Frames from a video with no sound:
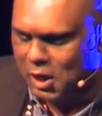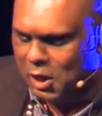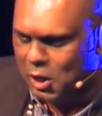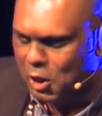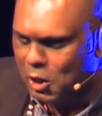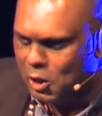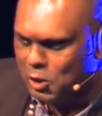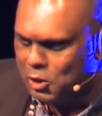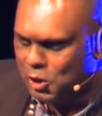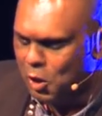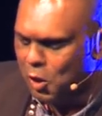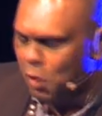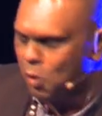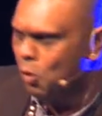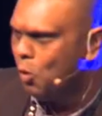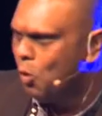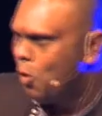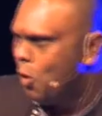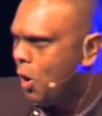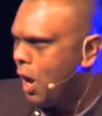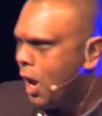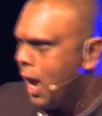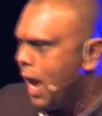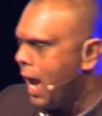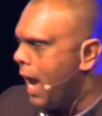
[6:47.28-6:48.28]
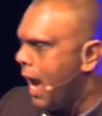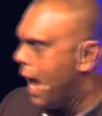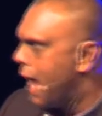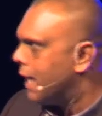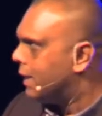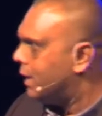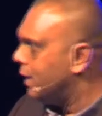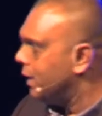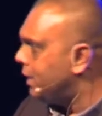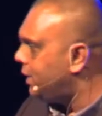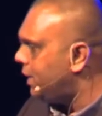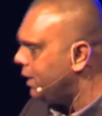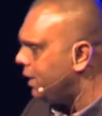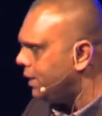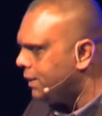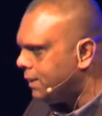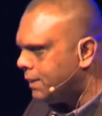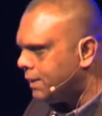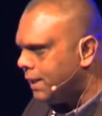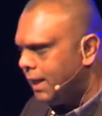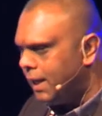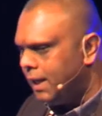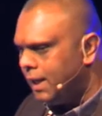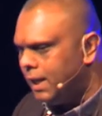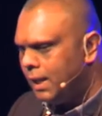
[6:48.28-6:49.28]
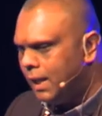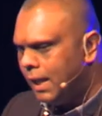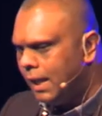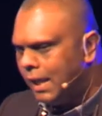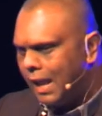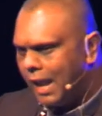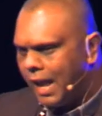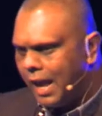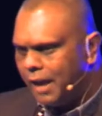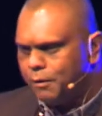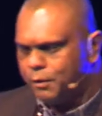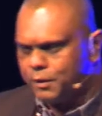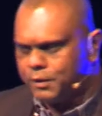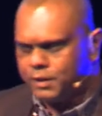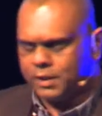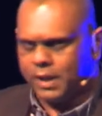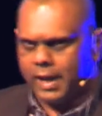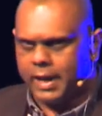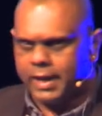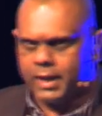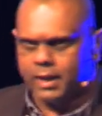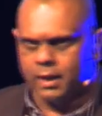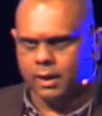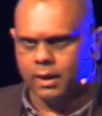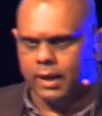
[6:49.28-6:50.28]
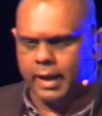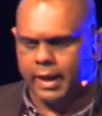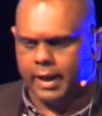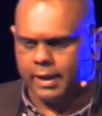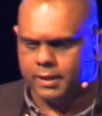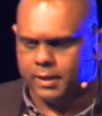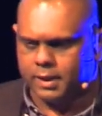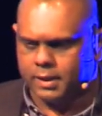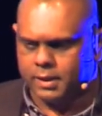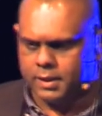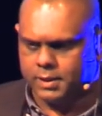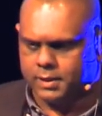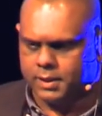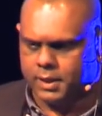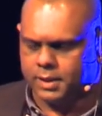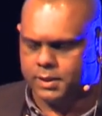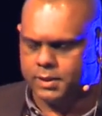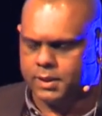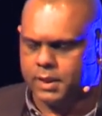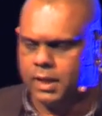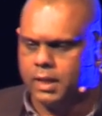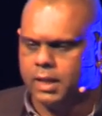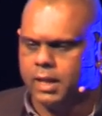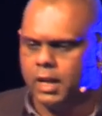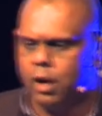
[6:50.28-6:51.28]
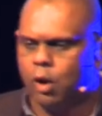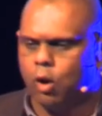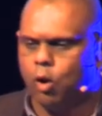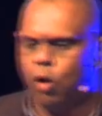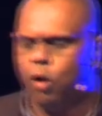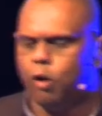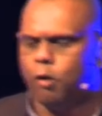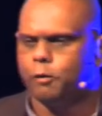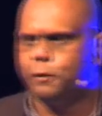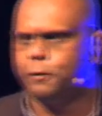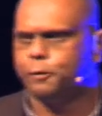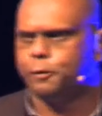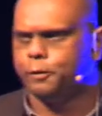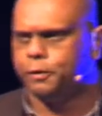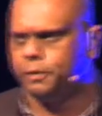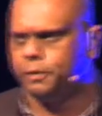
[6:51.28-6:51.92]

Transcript: So this is the life cycle, as I discussed earlier, of